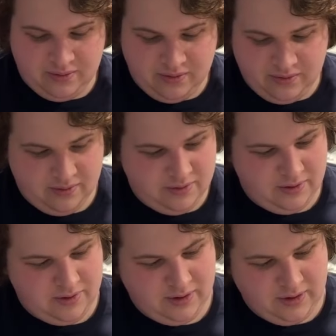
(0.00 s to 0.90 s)

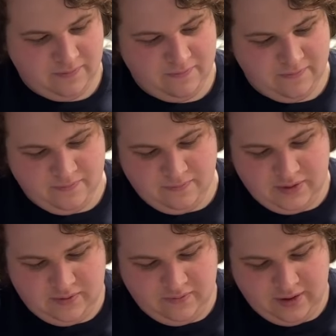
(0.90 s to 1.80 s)
I think I've,
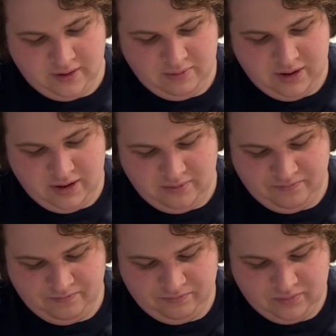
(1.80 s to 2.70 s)
it's fucking me
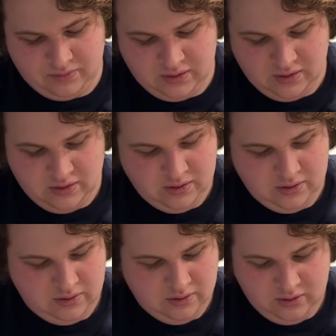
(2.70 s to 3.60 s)

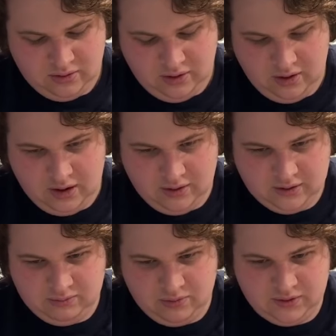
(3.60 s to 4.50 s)
up. let's
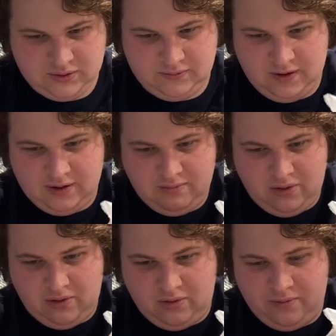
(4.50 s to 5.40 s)
pour this fucking bowl.